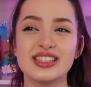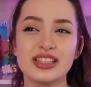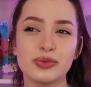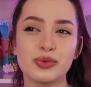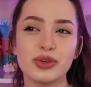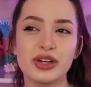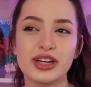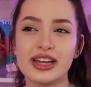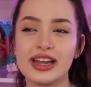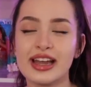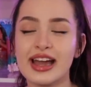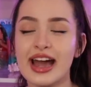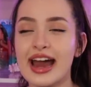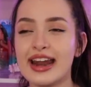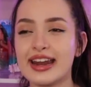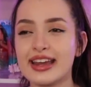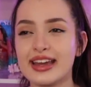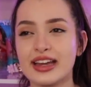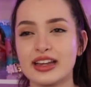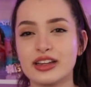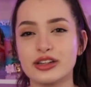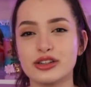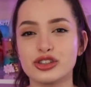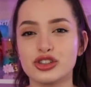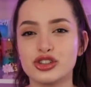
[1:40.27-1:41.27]
is where it can kind of
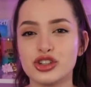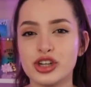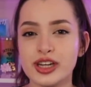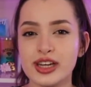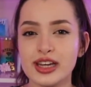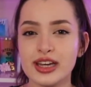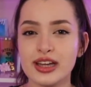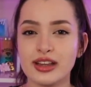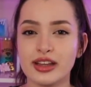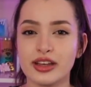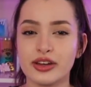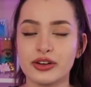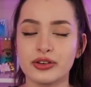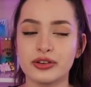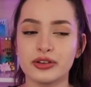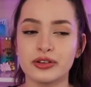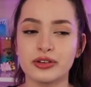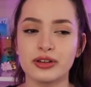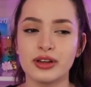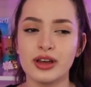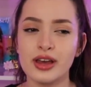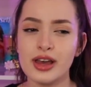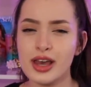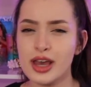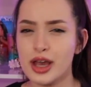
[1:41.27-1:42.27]
get a little tricky, a
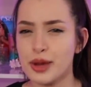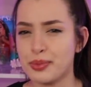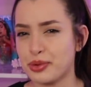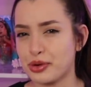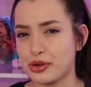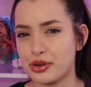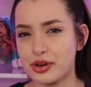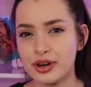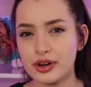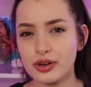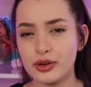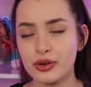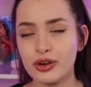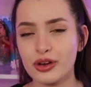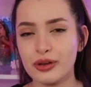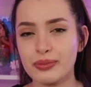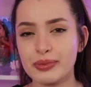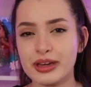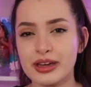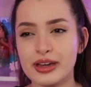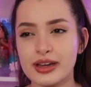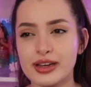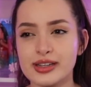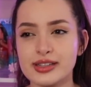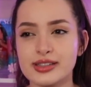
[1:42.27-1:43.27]
little hypocritical,
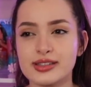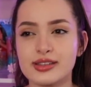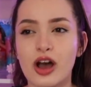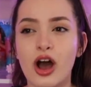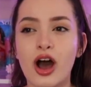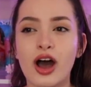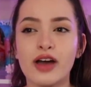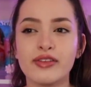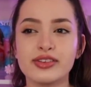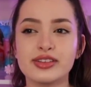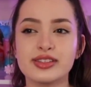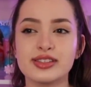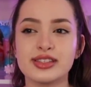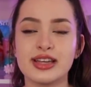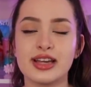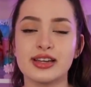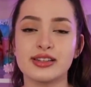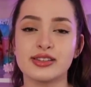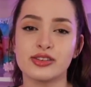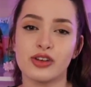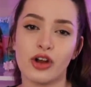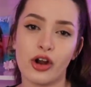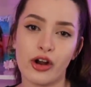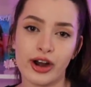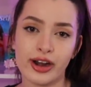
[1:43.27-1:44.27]
because obviously
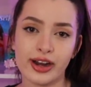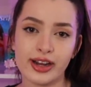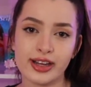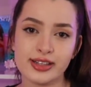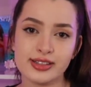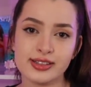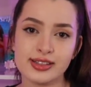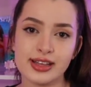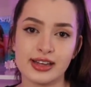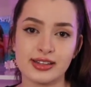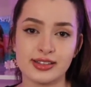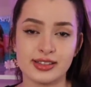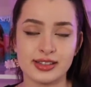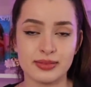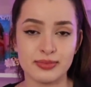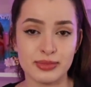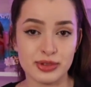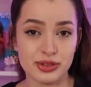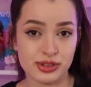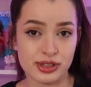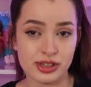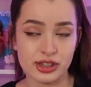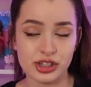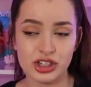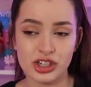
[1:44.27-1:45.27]
as an artist, as a
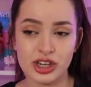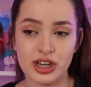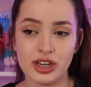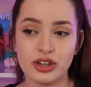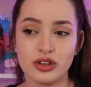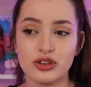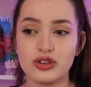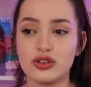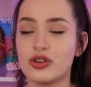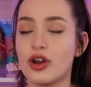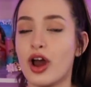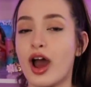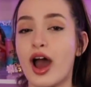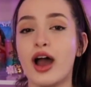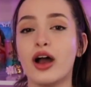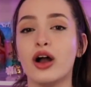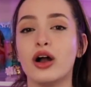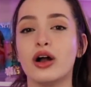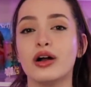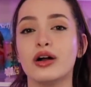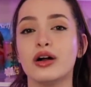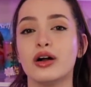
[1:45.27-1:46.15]
musician, you do not